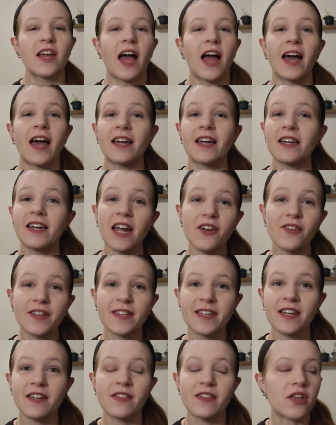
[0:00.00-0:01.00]
I can
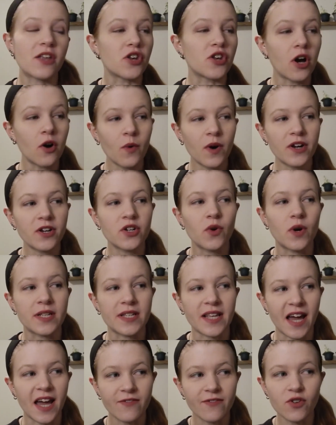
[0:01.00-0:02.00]
guarantee that no one who
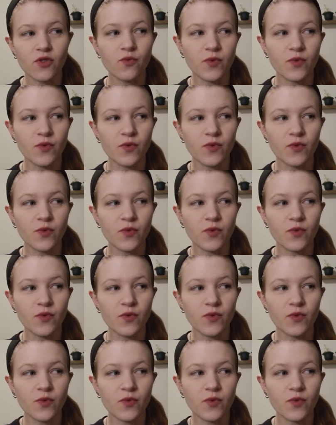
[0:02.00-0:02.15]
has ever